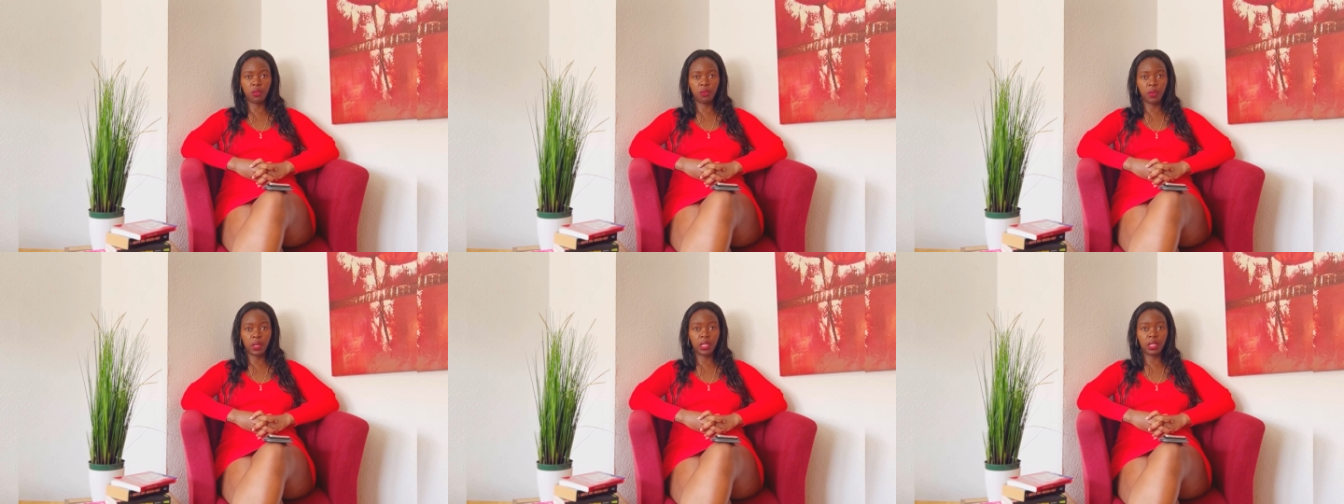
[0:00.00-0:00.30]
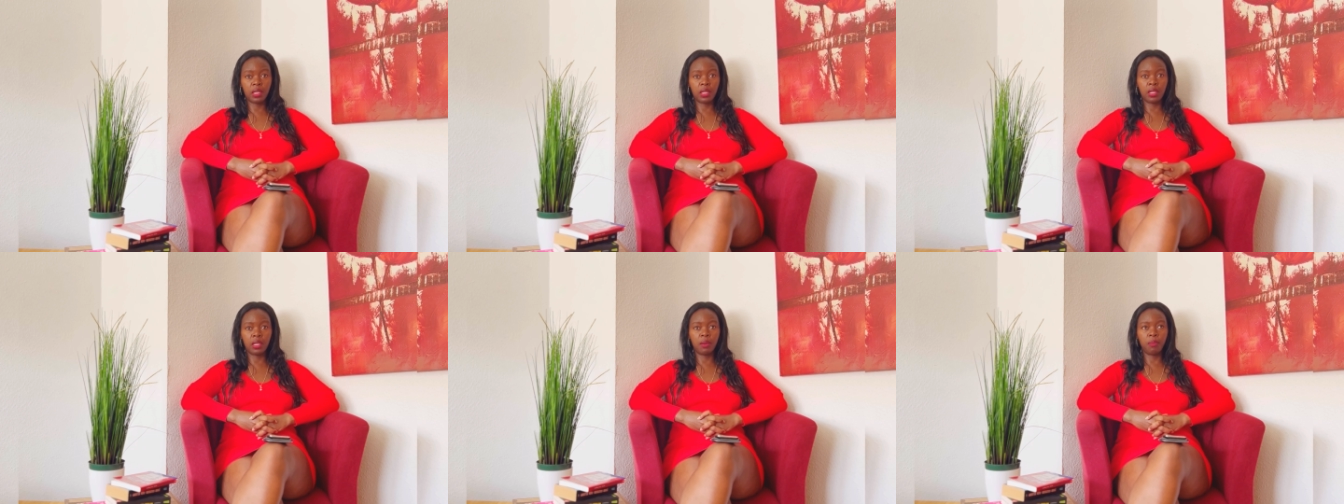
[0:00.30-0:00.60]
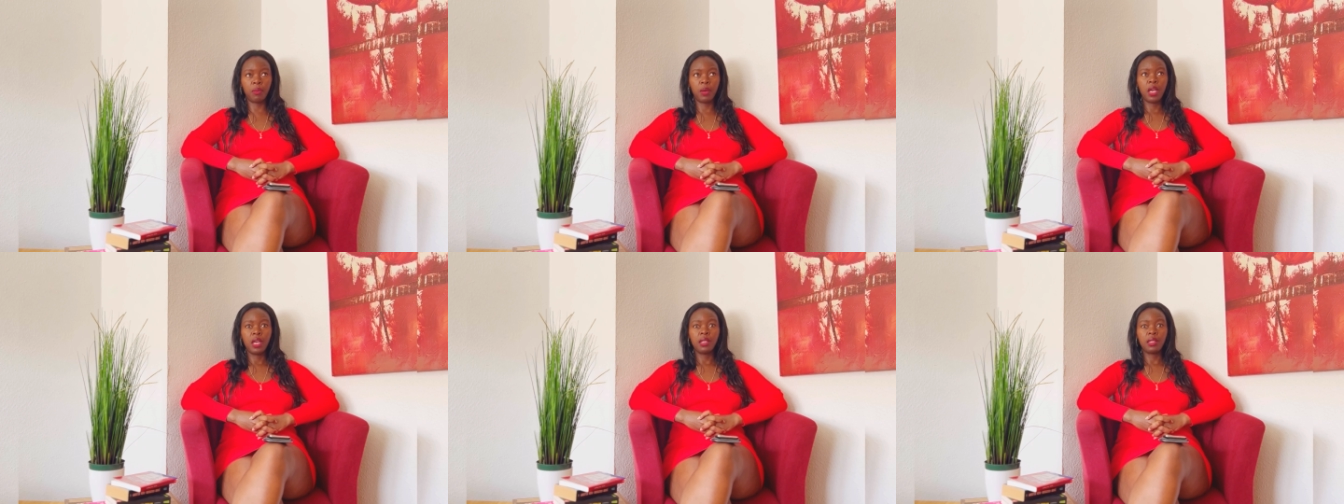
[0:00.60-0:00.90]

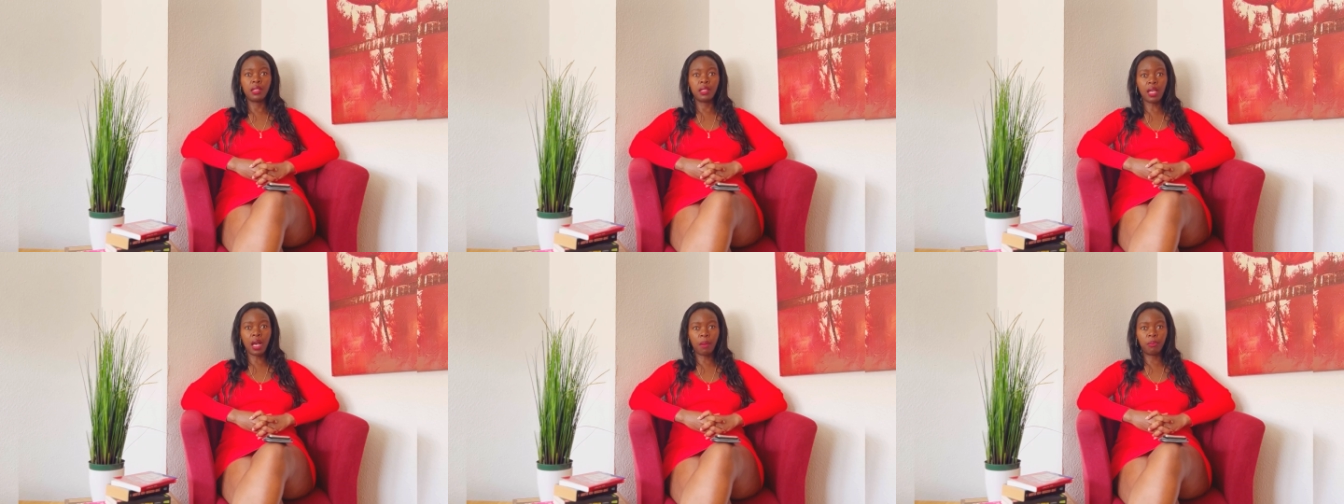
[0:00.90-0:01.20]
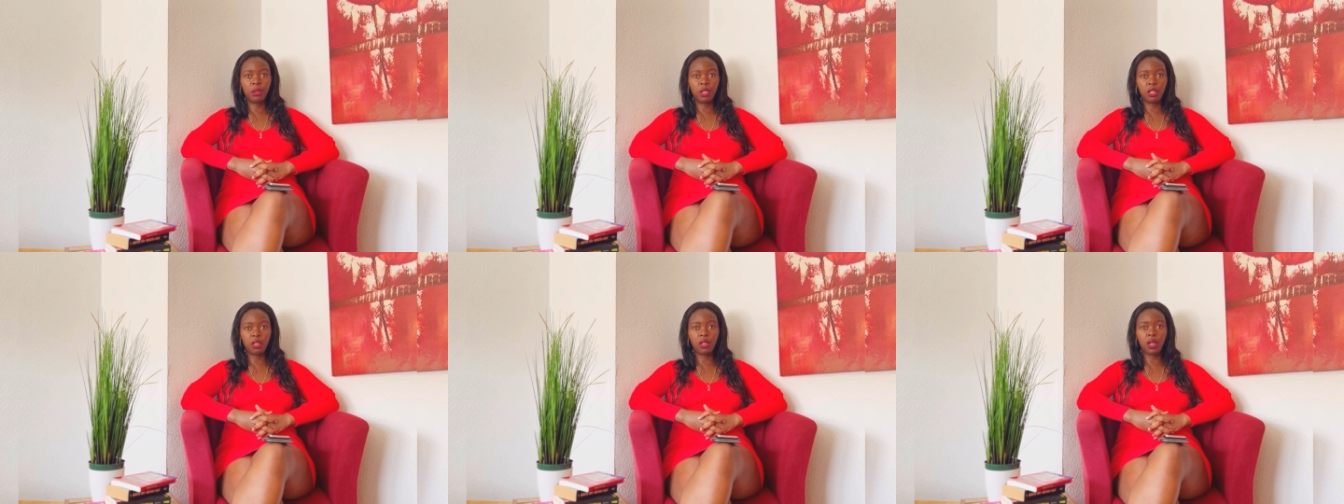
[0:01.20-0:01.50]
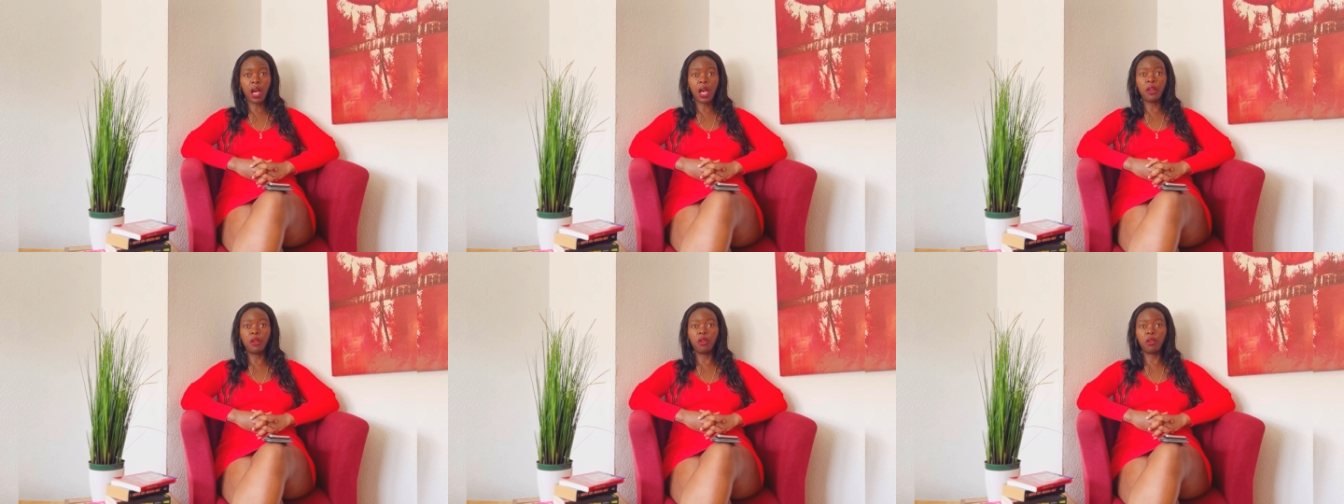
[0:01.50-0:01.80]
racism, subtle
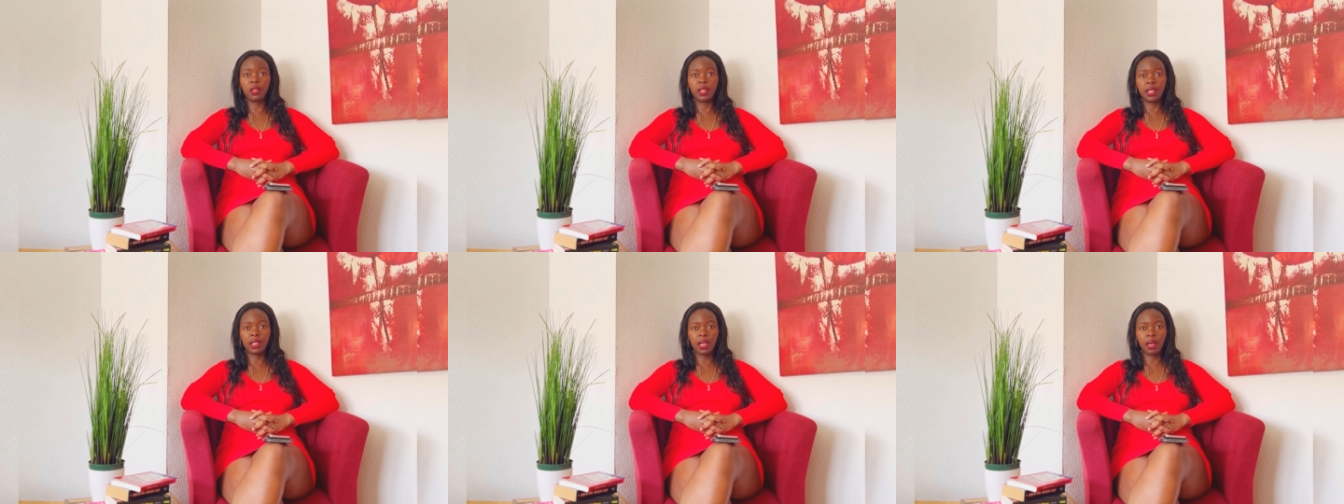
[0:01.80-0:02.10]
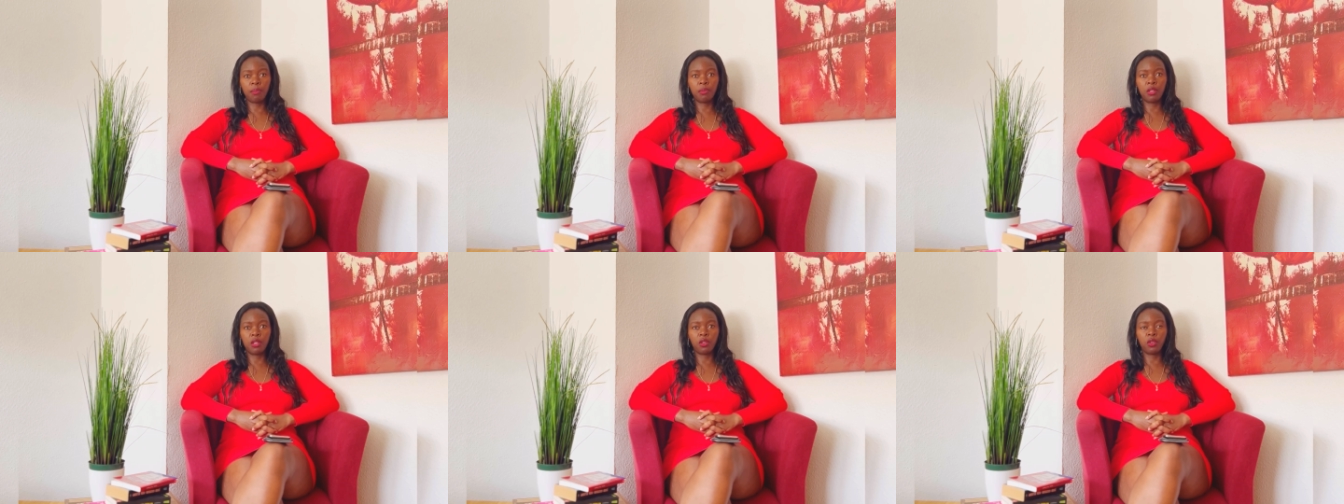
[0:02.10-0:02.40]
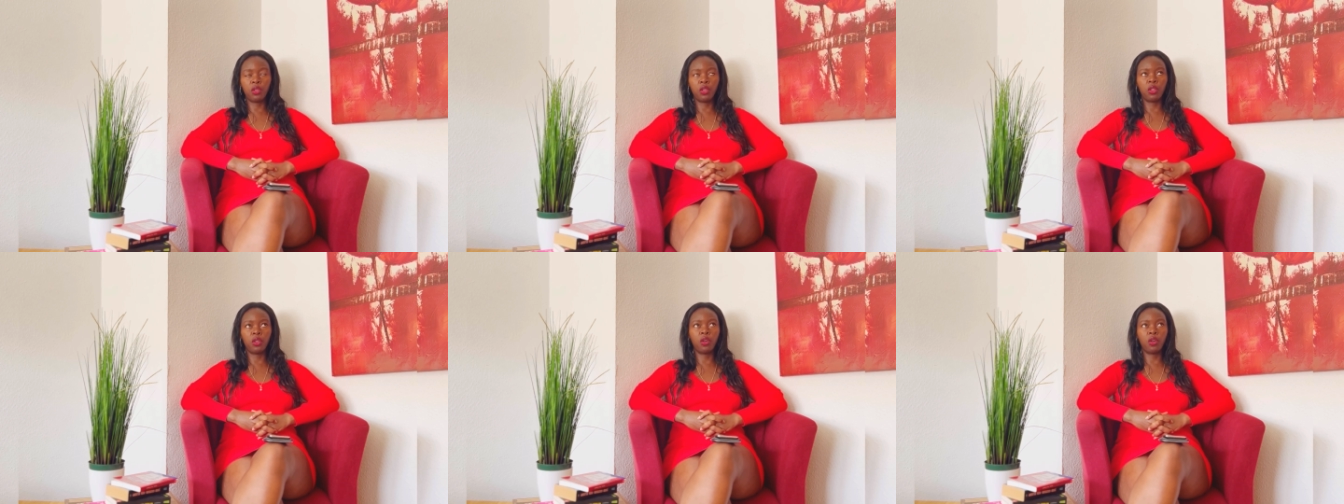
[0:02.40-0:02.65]
and not subtle,